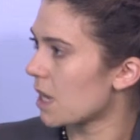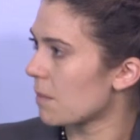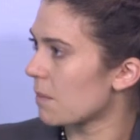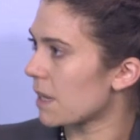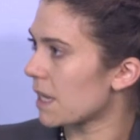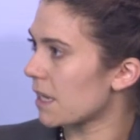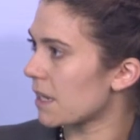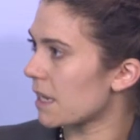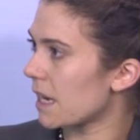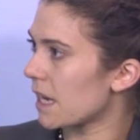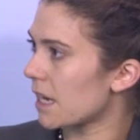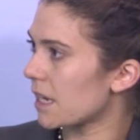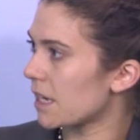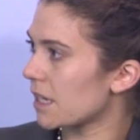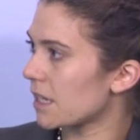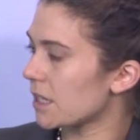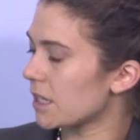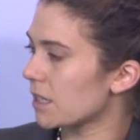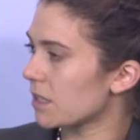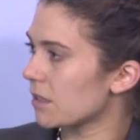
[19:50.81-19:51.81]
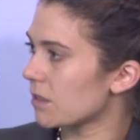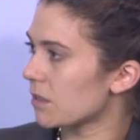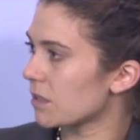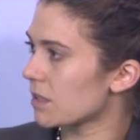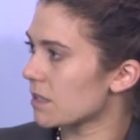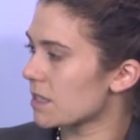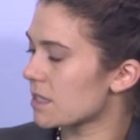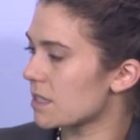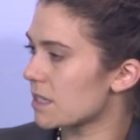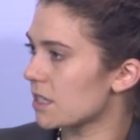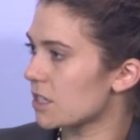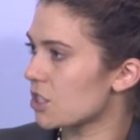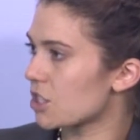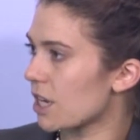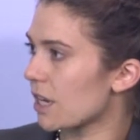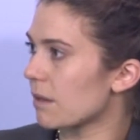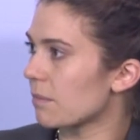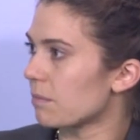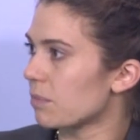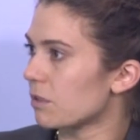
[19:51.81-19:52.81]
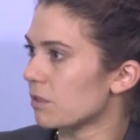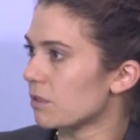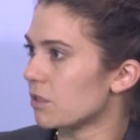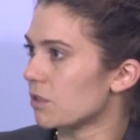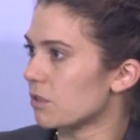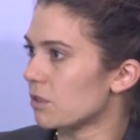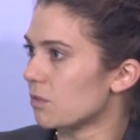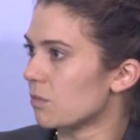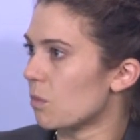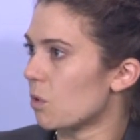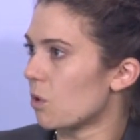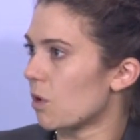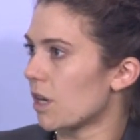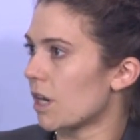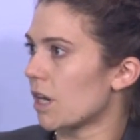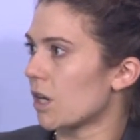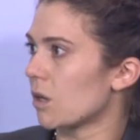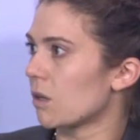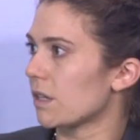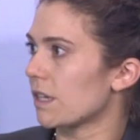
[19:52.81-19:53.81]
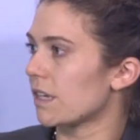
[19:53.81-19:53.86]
but I see JetBlue more